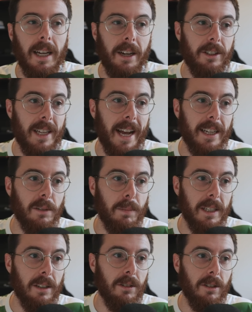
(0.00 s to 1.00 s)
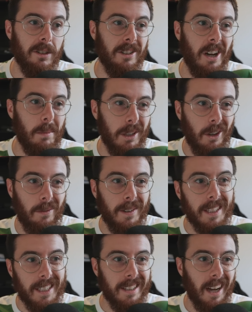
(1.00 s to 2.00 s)
I know Tak has been there a long time and not
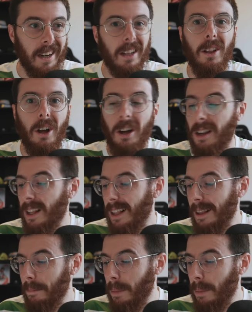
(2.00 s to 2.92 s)
really done a lot.